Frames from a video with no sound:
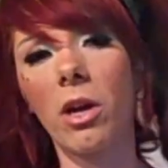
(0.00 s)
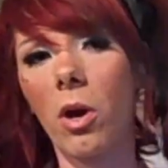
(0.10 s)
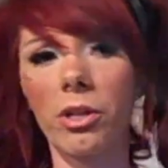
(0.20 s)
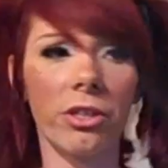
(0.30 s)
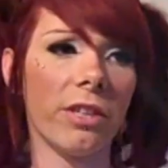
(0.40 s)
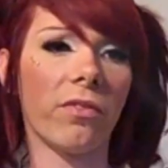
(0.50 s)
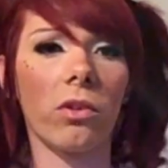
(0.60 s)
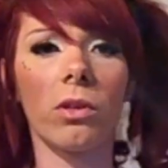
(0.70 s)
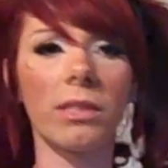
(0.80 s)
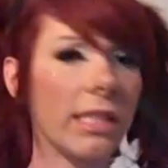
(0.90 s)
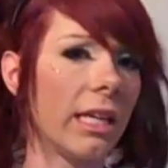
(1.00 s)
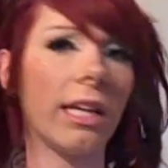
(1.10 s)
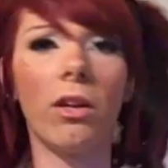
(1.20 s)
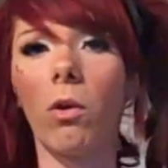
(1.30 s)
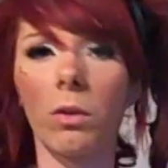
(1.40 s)
a harder
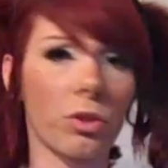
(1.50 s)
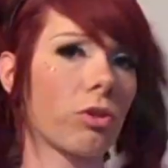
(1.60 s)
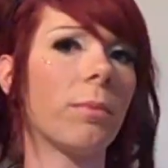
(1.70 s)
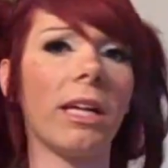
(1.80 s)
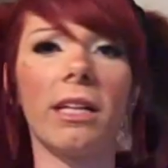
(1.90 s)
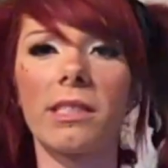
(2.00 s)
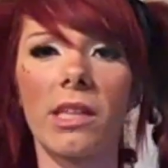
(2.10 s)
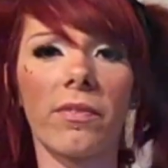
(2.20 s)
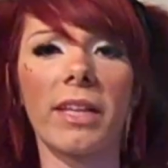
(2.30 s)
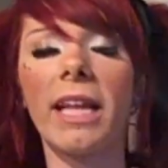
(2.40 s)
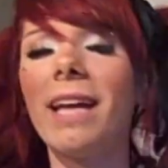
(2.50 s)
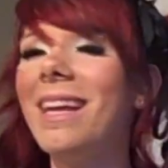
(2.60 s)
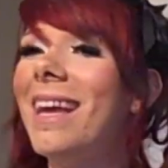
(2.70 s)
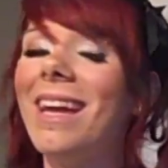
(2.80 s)
difficulty and alt strumming and stuff like that.